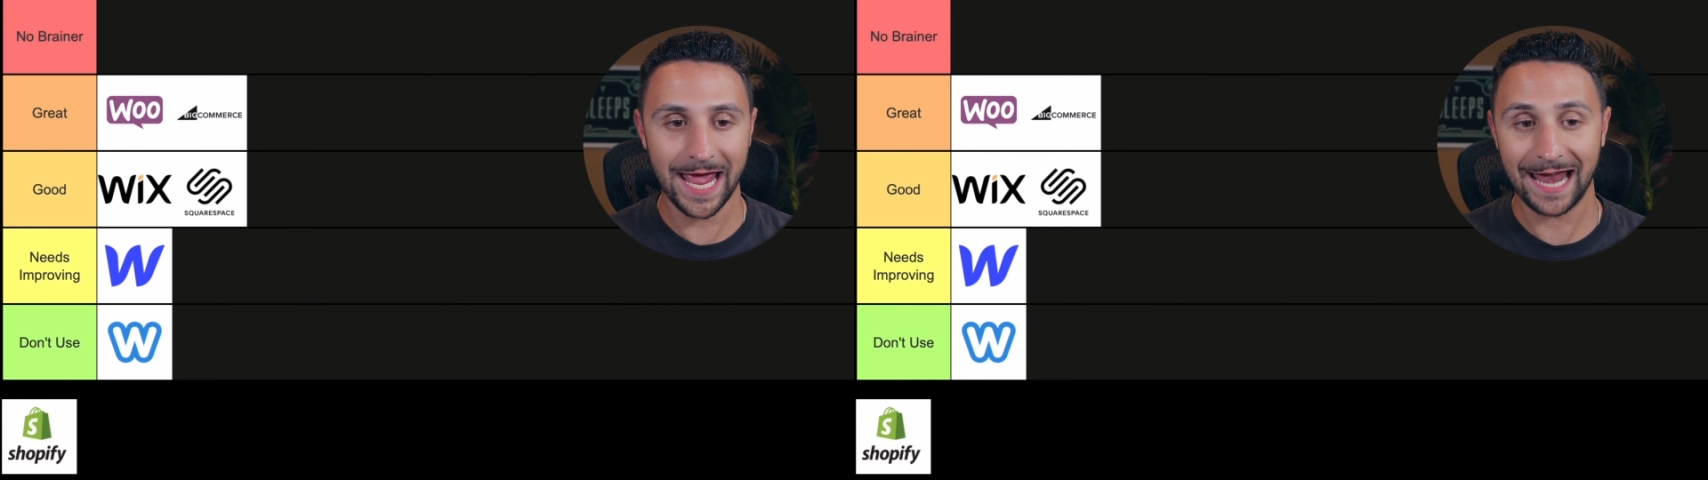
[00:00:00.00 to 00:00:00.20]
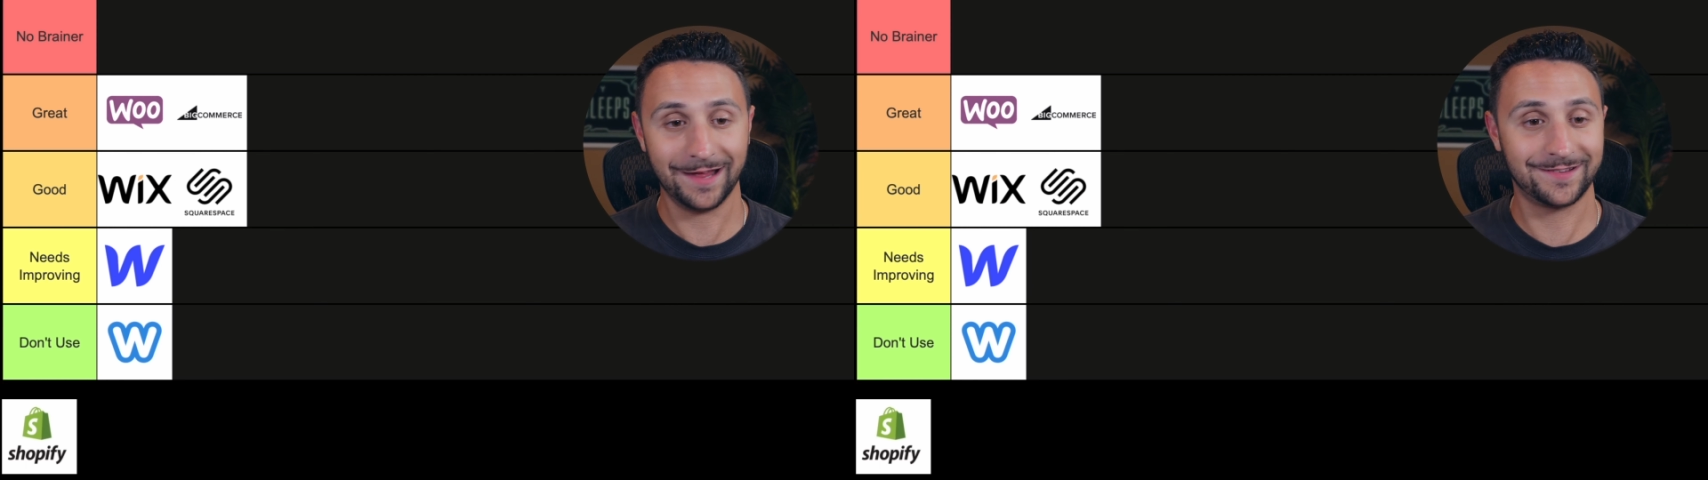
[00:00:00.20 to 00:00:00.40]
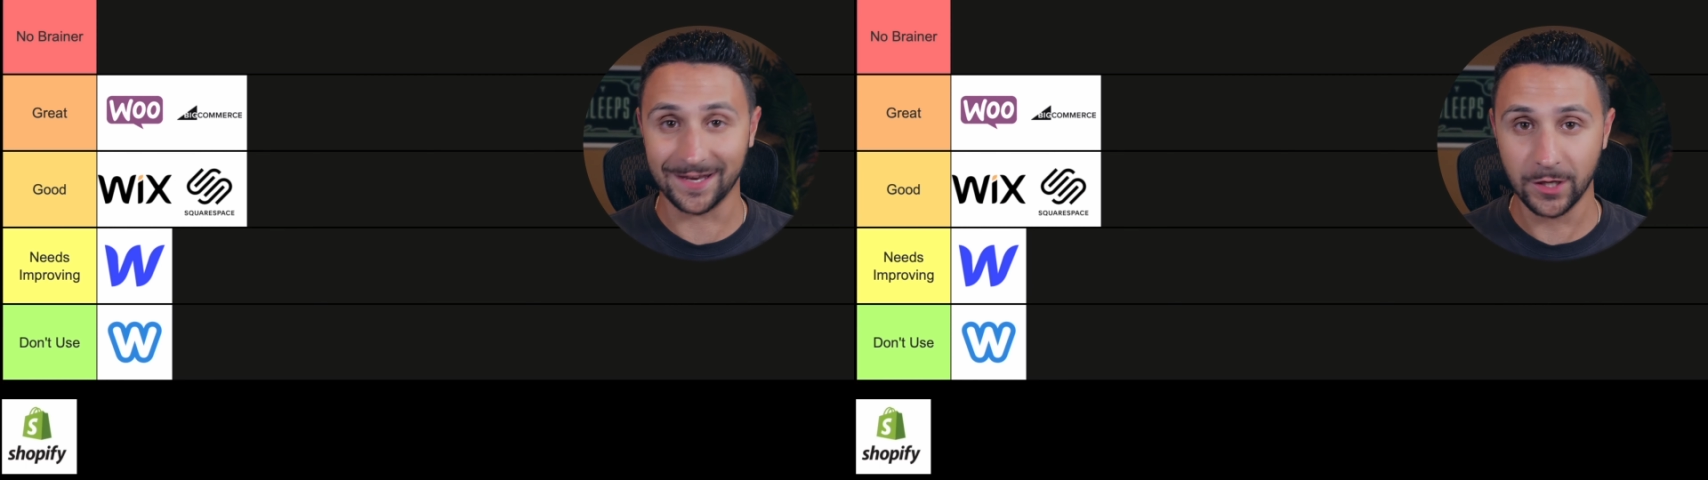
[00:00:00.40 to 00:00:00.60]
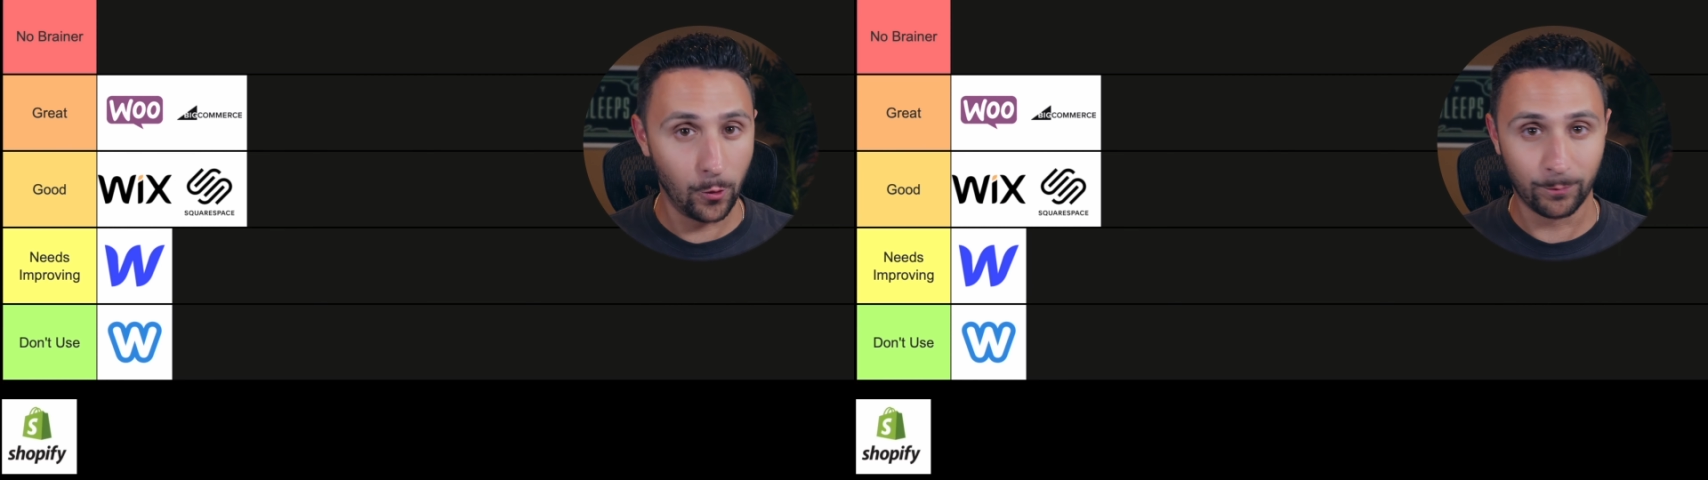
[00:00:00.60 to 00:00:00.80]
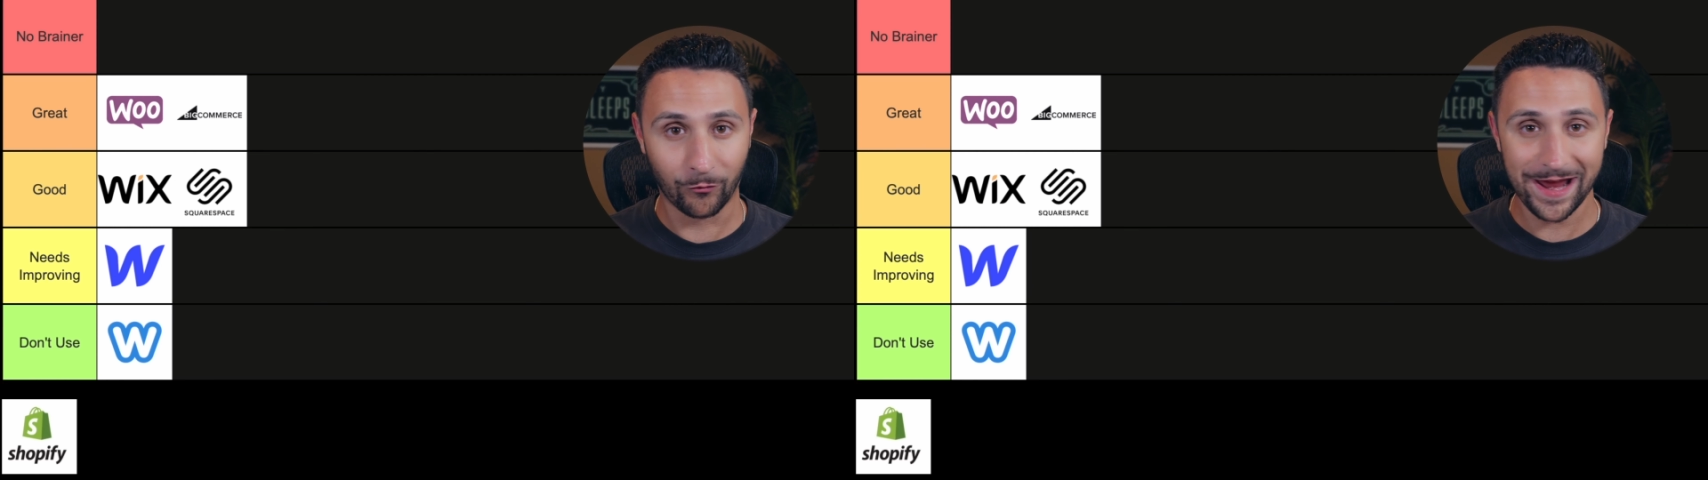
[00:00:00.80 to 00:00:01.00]
and it's a
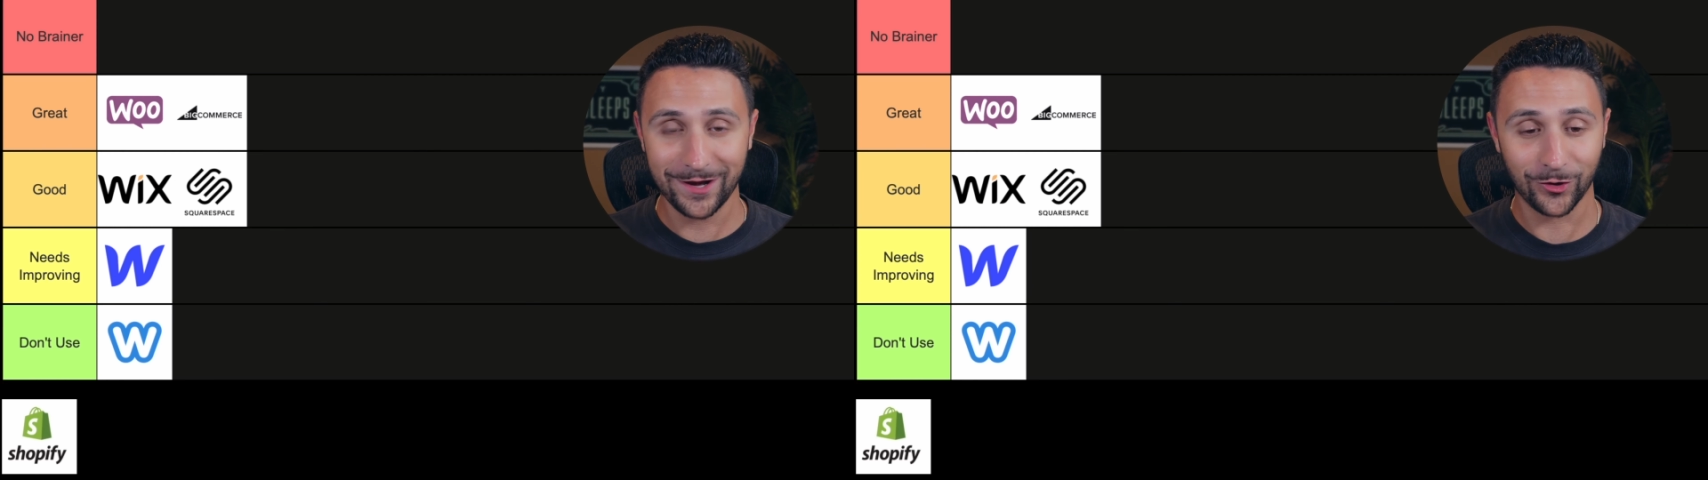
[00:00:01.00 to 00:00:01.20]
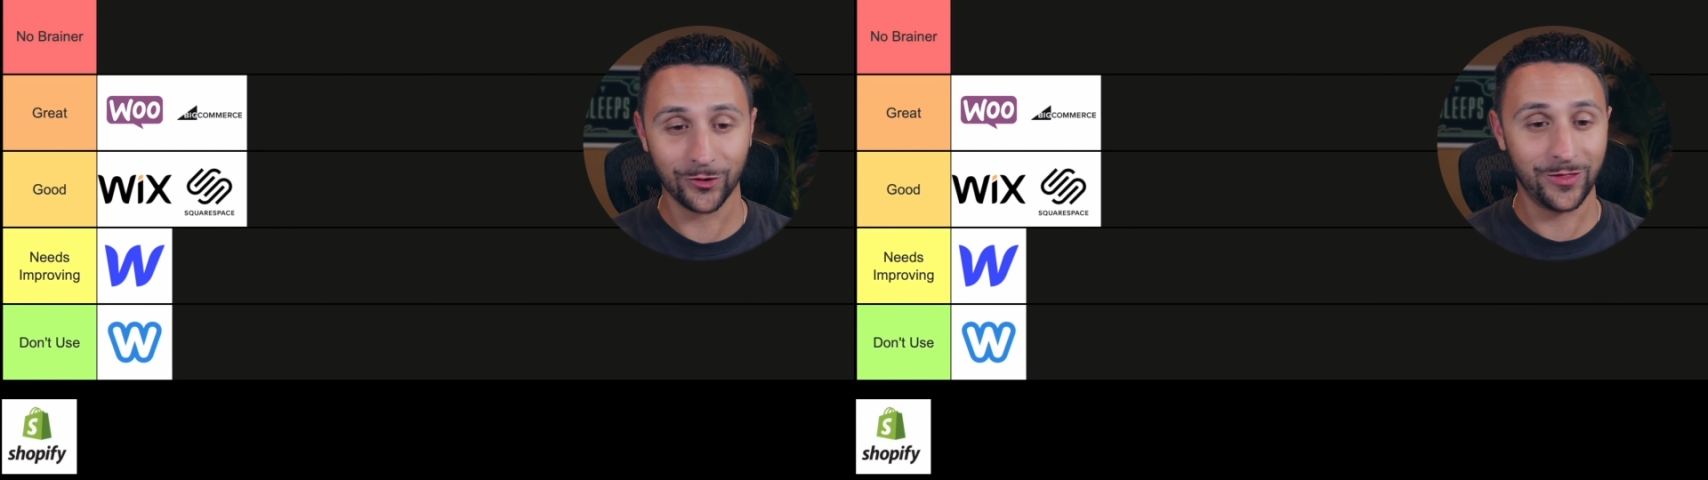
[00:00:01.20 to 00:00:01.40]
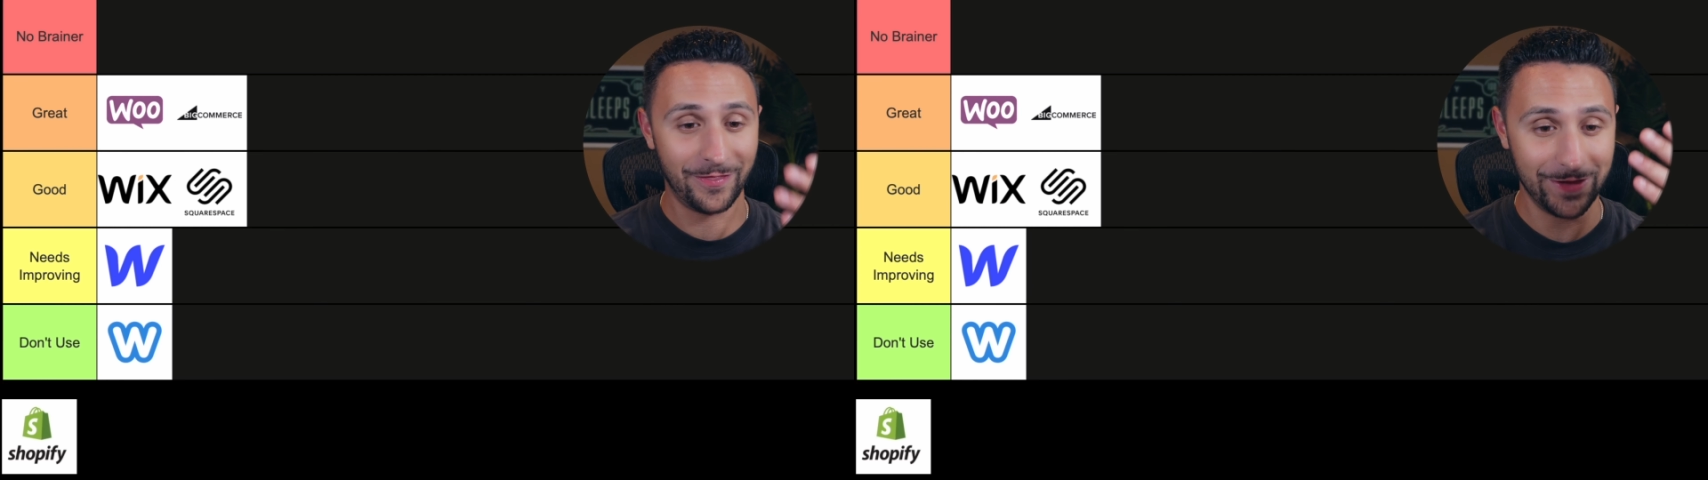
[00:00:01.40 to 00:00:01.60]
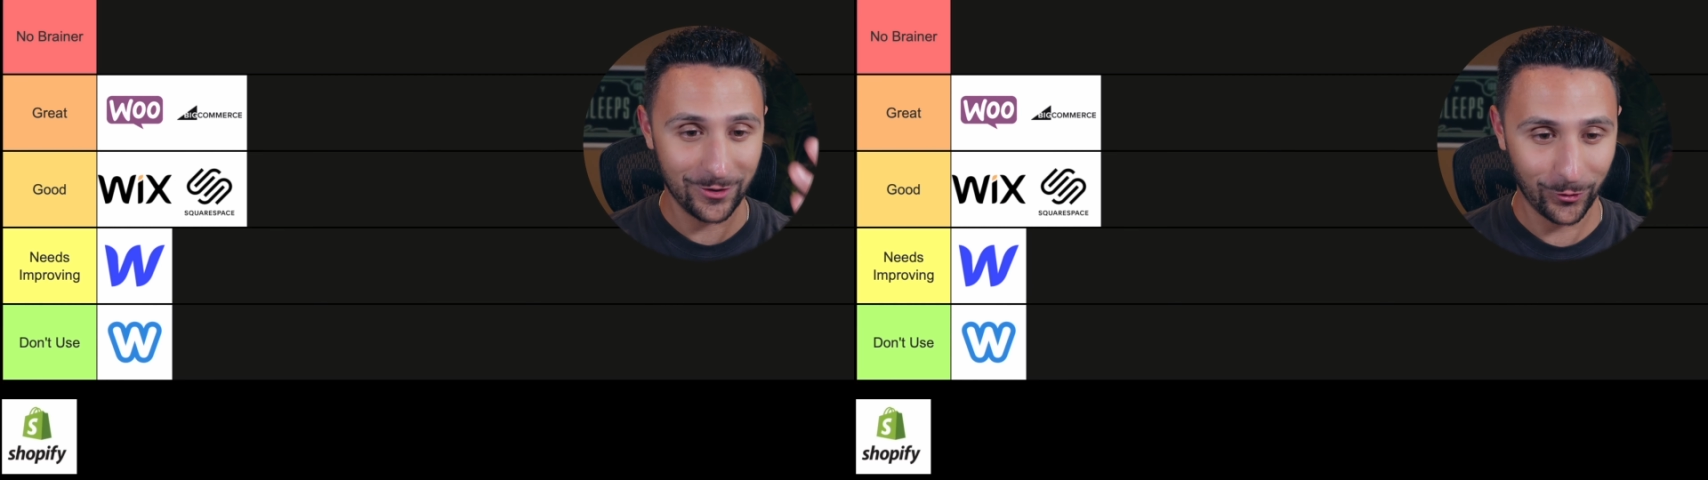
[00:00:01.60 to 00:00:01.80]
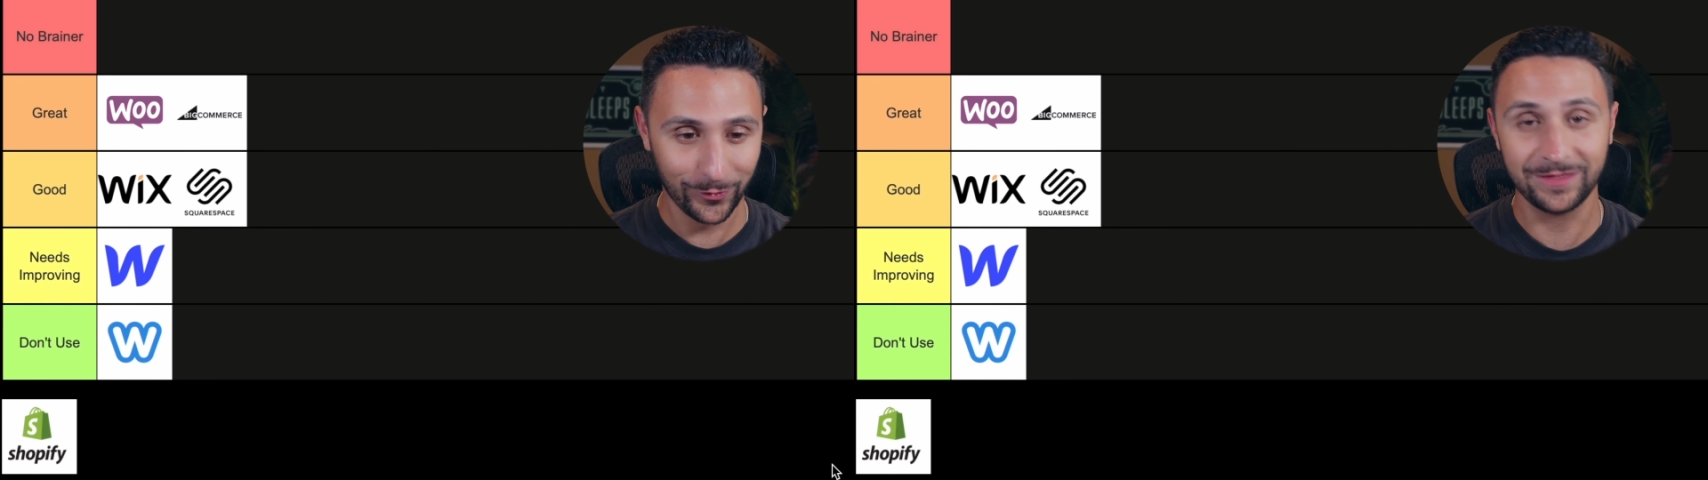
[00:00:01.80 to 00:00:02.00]
no-brainer that the
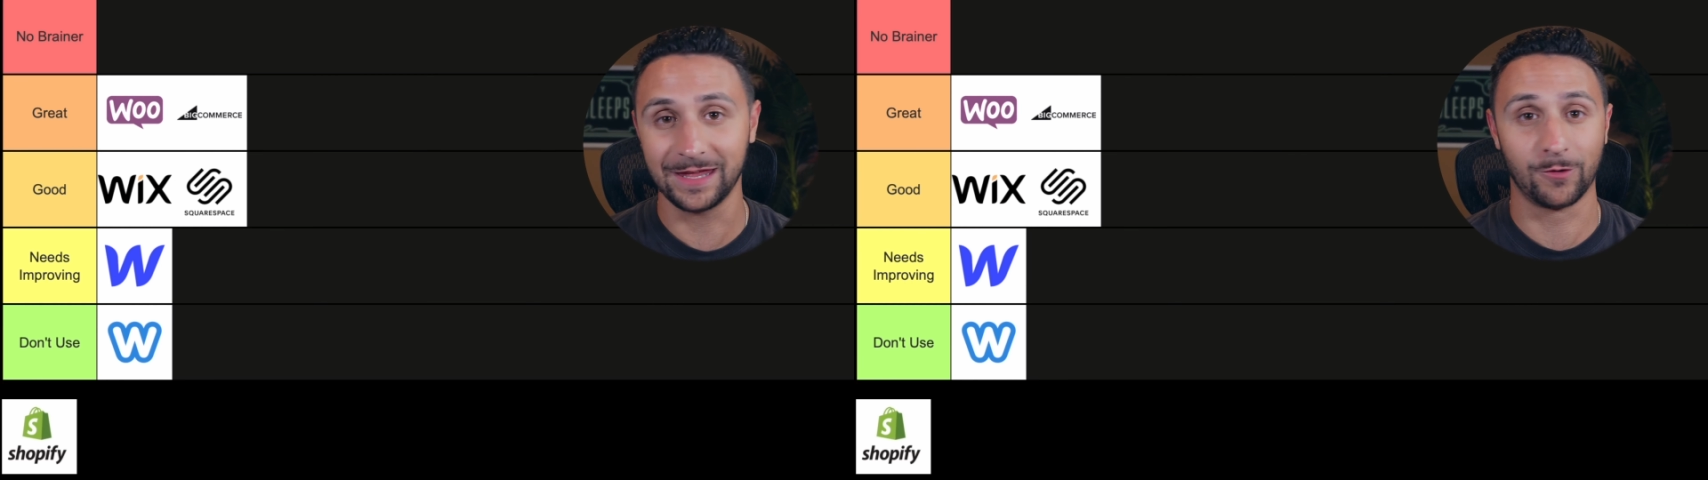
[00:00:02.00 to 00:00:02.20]
only thing